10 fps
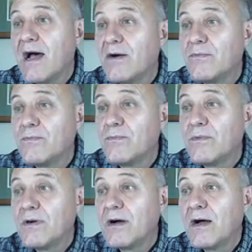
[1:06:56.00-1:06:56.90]
I
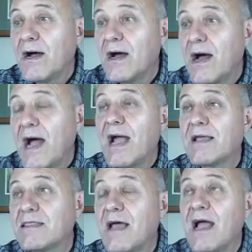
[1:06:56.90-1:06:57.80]

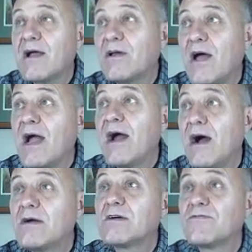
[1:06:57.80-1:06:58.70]

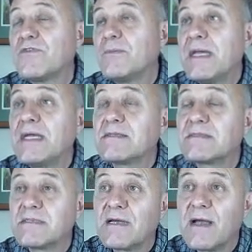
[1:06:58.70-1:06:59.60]
hunger for
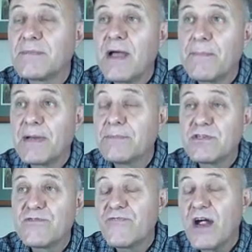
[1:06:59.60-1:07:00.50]
meat, but
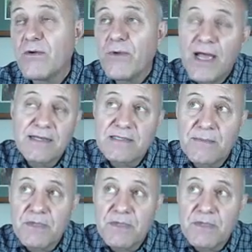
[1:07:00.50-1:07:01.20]
I'm too far away,